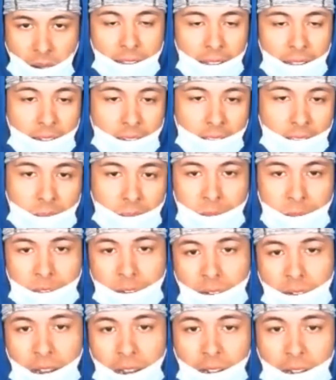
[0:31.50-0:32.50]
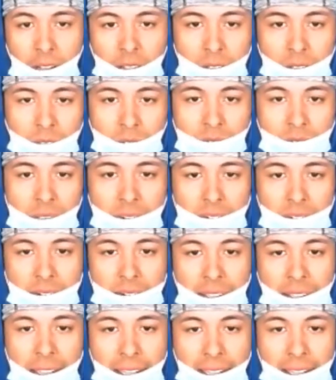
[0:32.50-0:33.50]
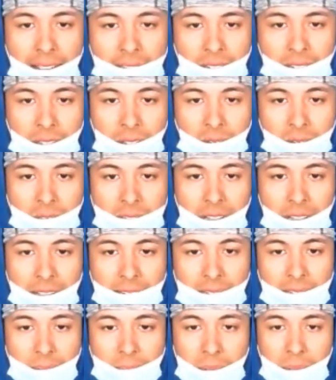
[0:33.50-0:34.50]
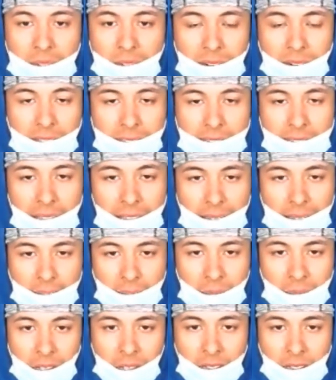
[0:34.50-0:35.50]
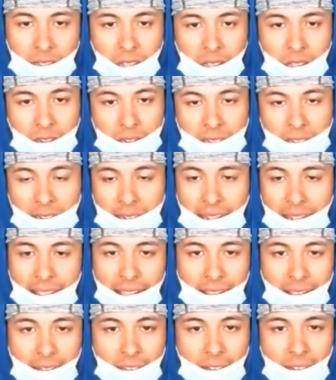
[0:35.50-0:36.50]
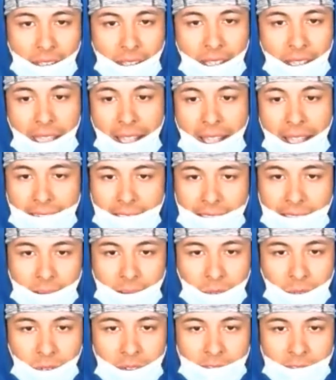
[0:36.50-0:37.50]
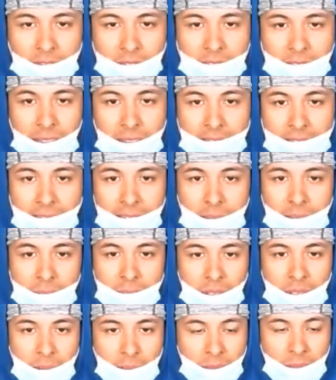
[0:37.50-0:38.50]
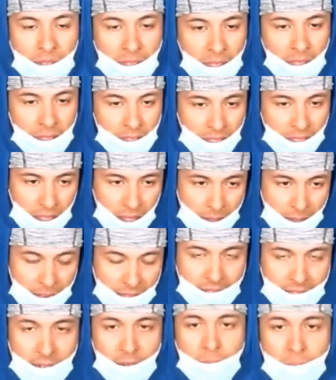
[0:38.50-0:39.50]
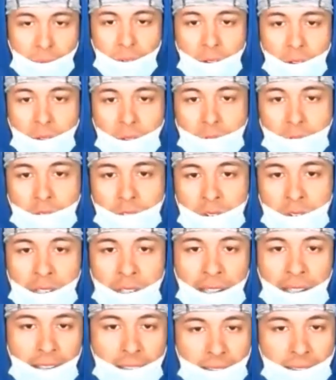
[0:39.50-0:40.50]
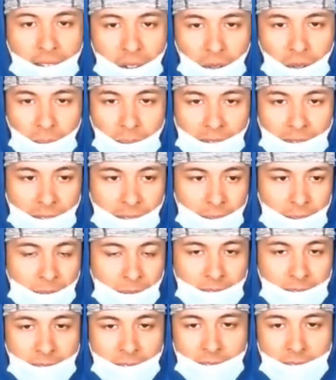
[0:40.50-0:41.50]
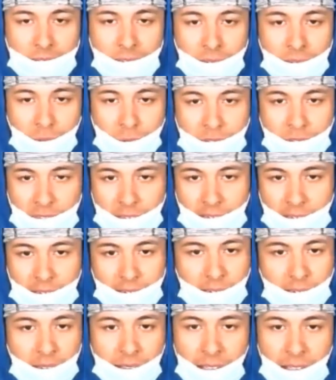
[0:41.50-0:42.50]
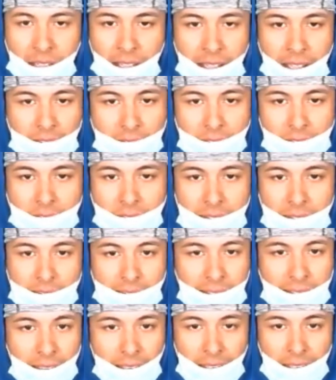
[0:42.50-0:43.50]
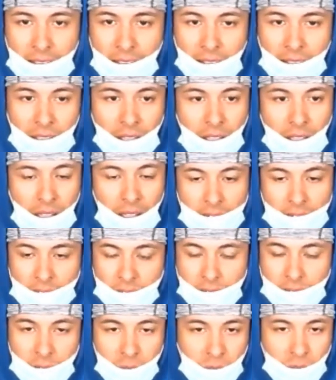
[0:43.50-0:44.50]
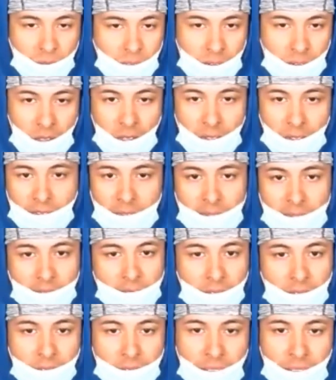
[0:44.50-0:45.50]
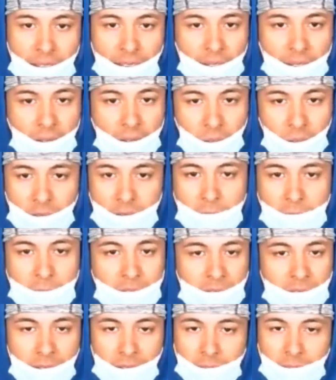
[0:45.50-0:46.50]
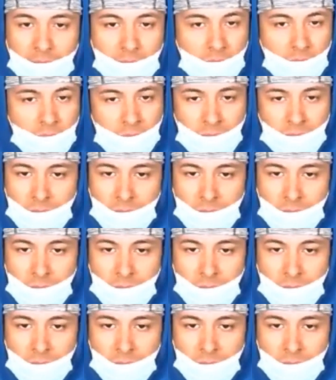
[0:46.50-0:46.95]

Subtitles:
getting to be around all those veteran guys, all those guys that have been around the game longer than I have, asking them questions, asking them about their approach, how they go about their business, their routine. I just take that. I just soaked it all in, took that with me, and